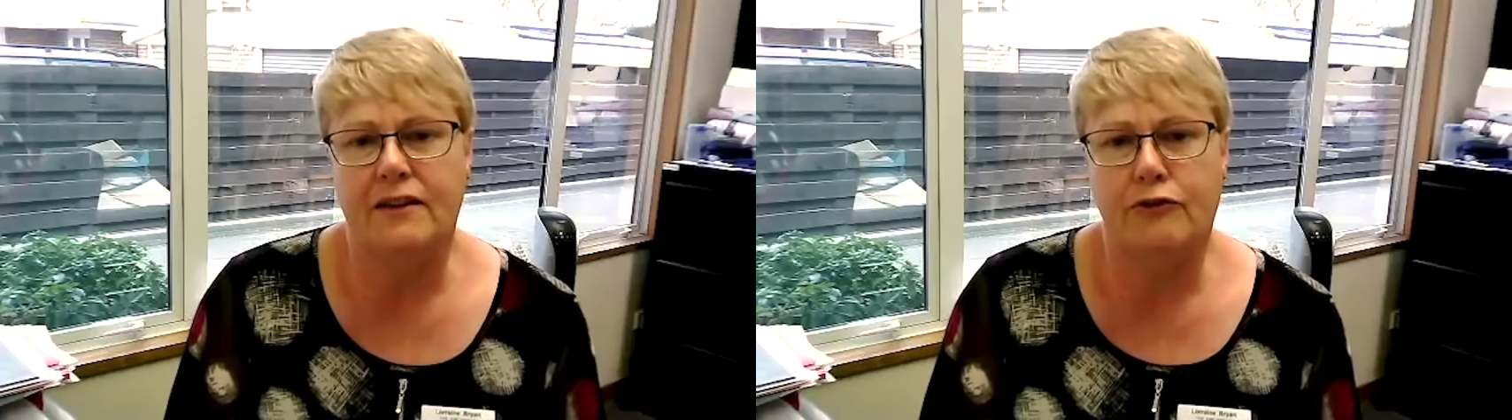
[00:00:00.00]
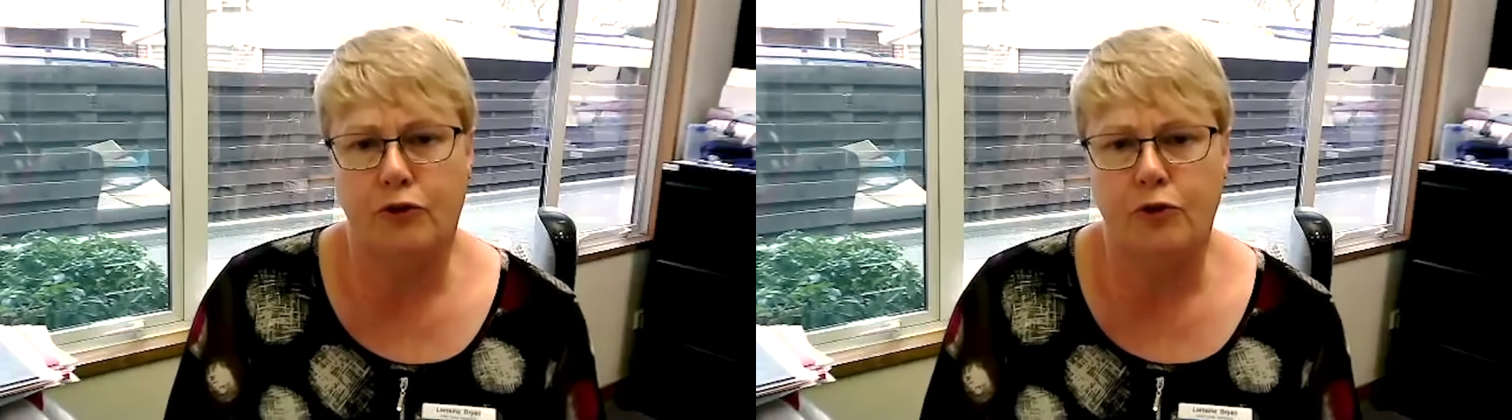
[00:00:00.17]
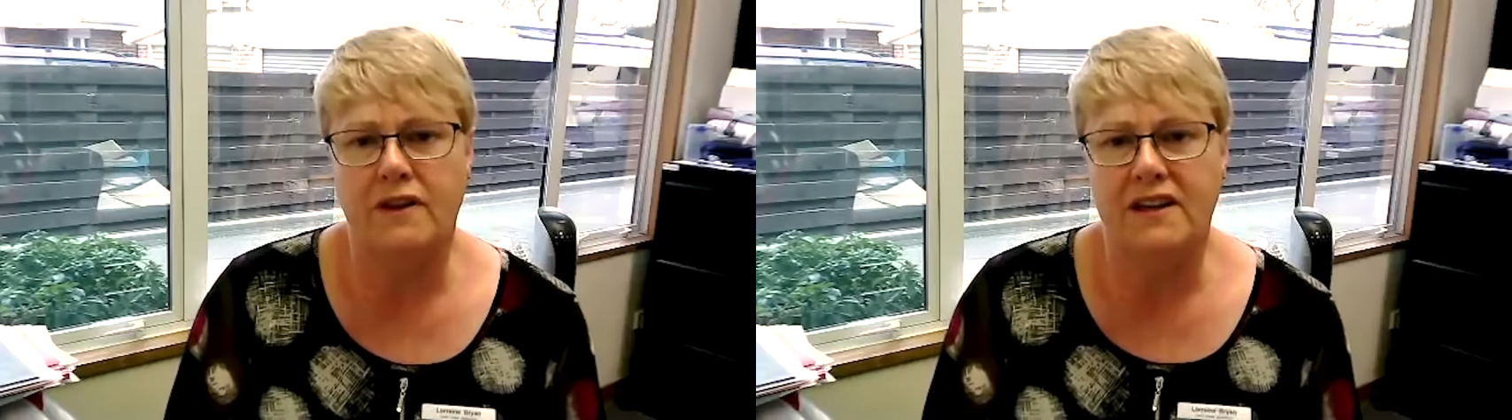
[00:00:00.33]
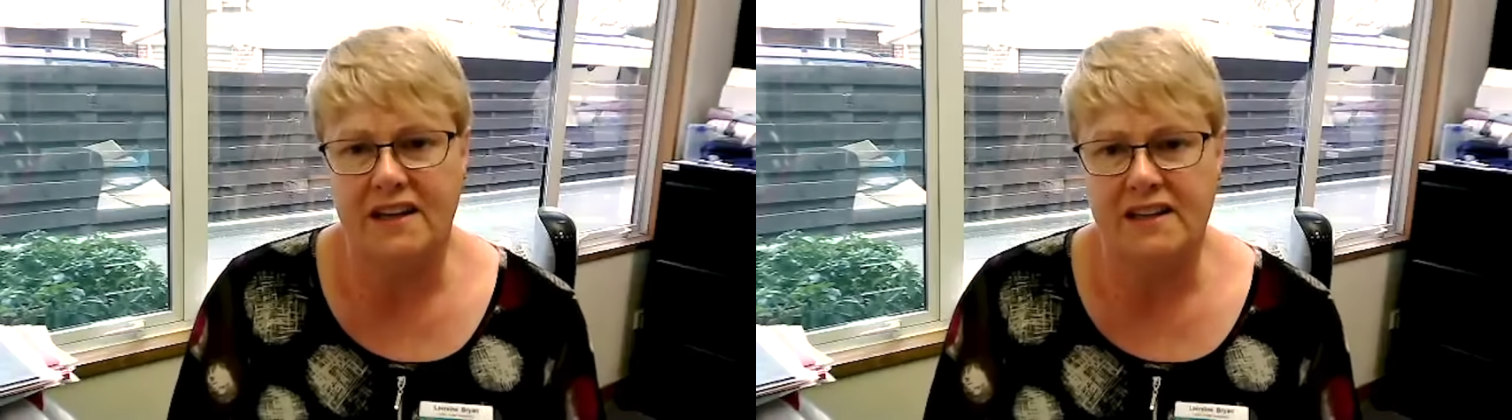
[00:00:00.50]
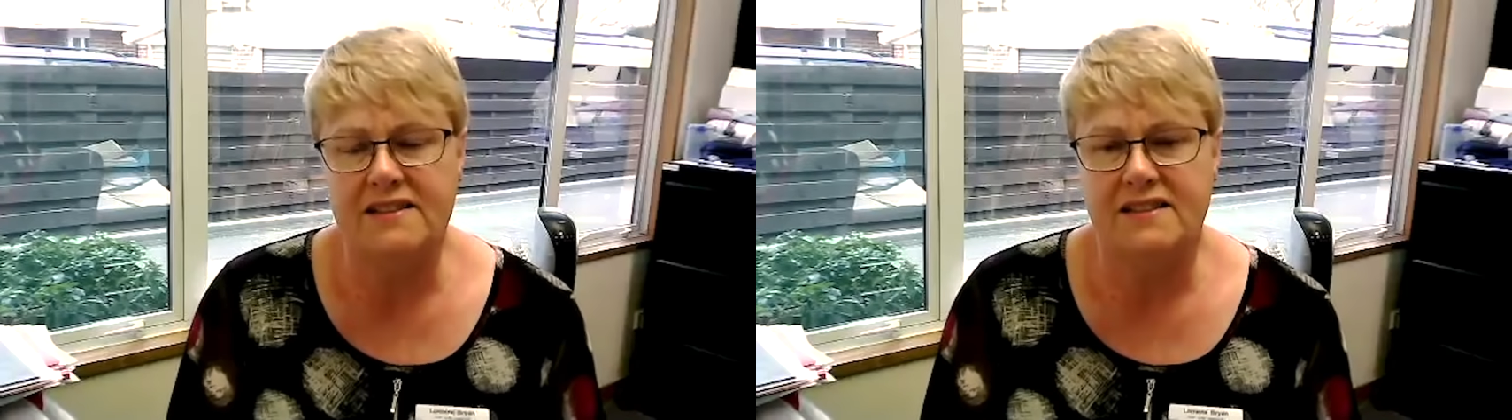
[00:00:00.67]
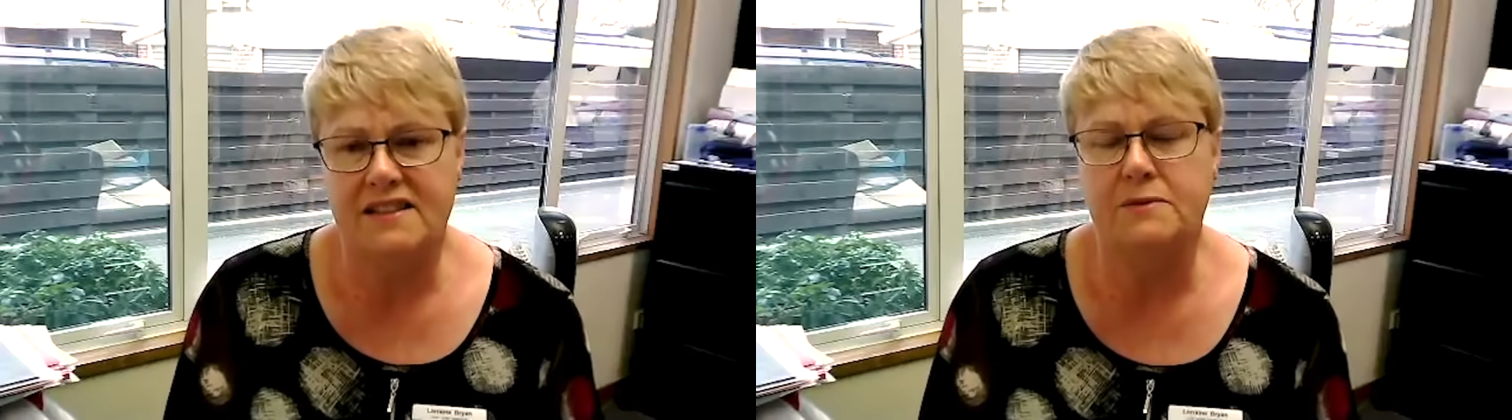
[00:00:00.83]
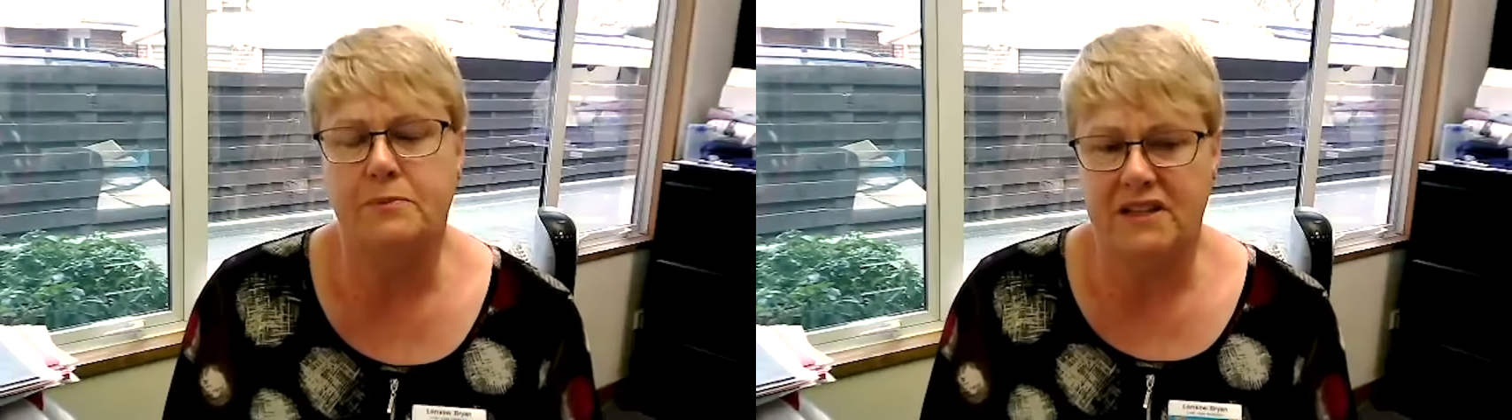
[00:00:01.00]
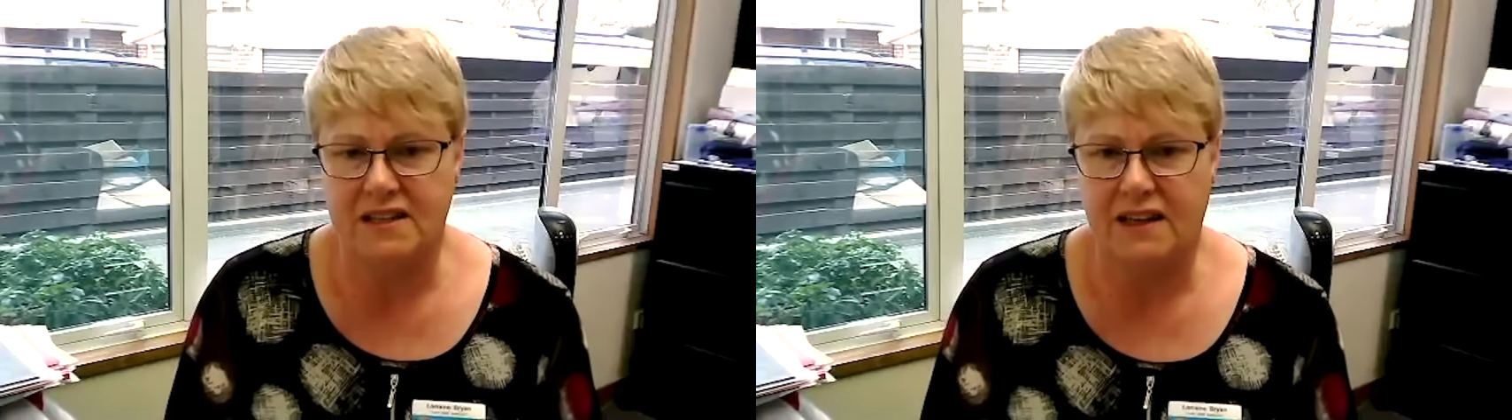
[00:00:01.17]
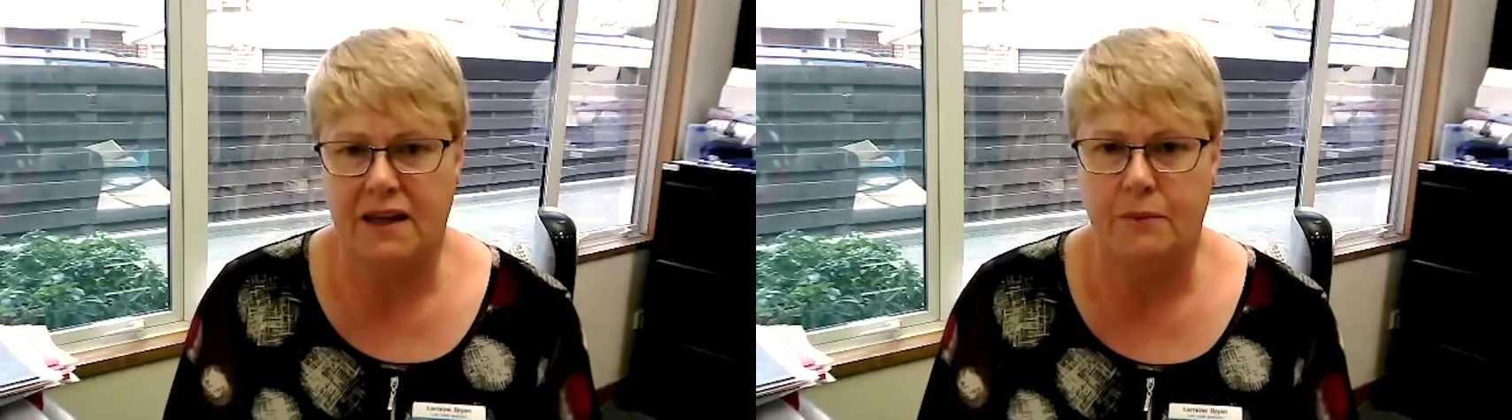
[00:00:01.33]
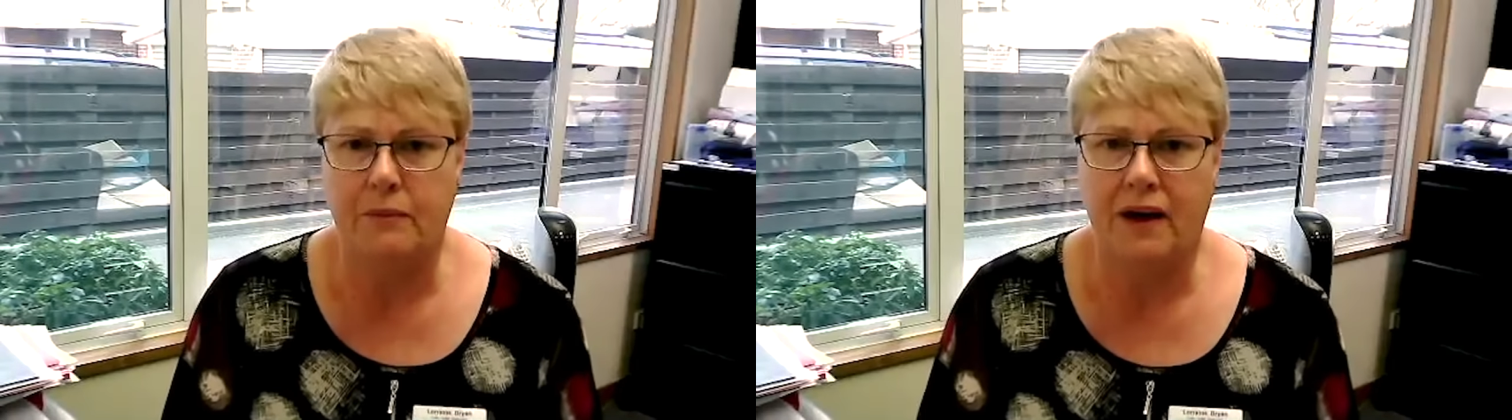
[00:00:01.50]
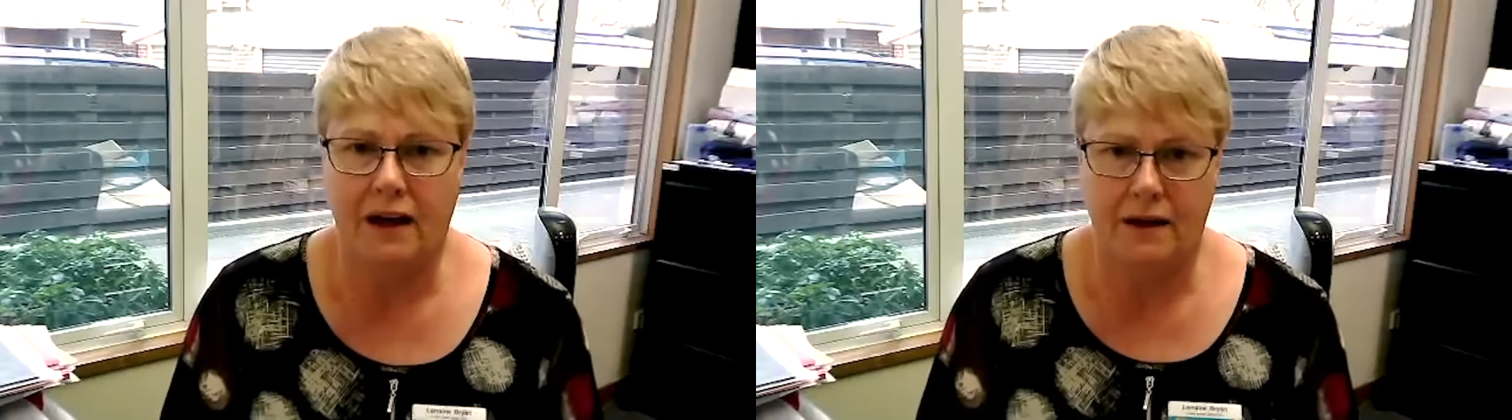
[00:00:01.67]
through the needs assessment team,